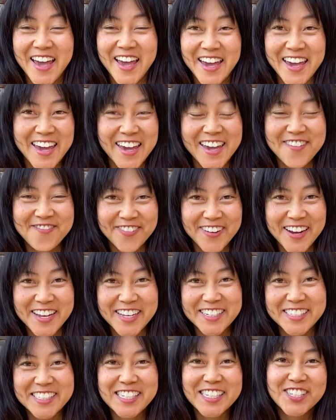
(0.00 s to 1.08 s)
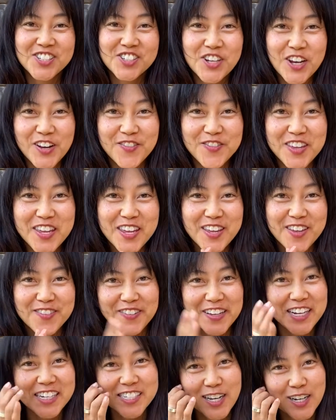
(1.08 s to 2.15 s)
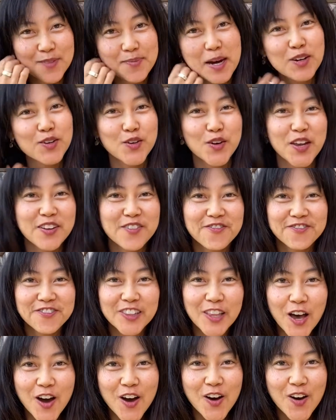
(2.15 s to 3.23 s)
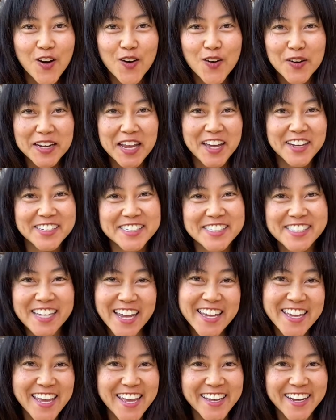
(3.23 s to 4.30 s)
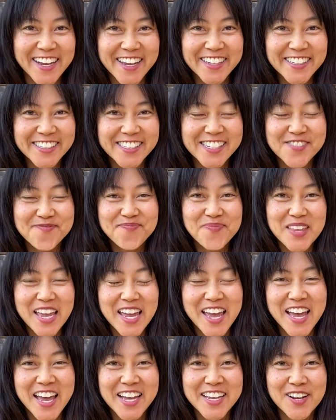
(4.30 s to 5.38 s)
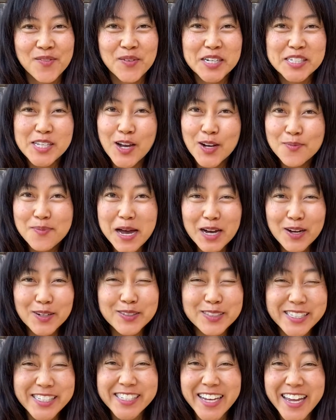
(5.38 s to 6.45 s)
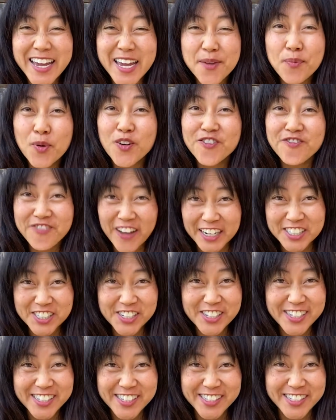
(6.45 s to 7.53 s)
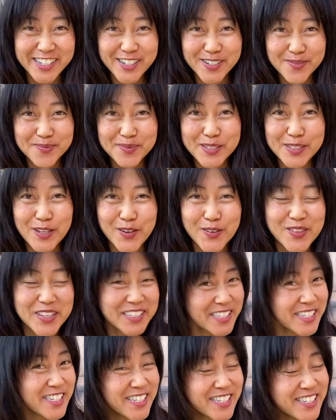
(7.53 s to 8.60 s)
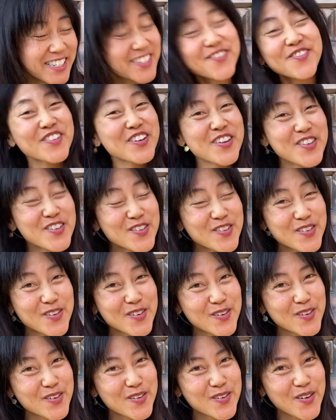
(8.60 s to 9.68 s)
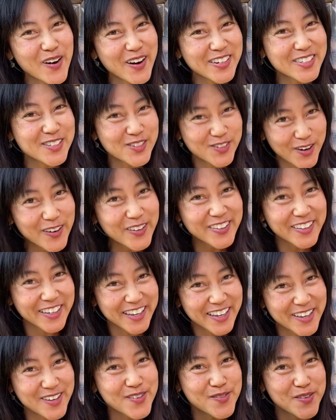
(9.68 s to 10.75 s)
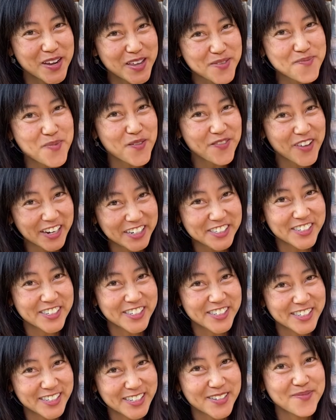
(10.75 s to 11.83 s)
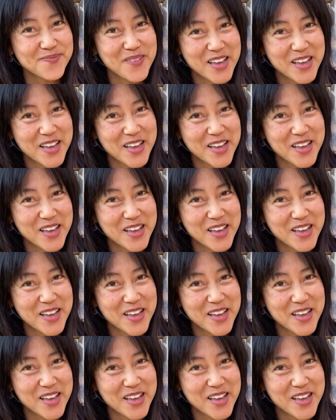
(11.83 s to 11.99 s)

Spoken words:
Hey friends, this is Genevieve and I talk about creative flow and how to stay in it. And I want to talk about today perfectionism. So this is for you who are struggling with perfectionism.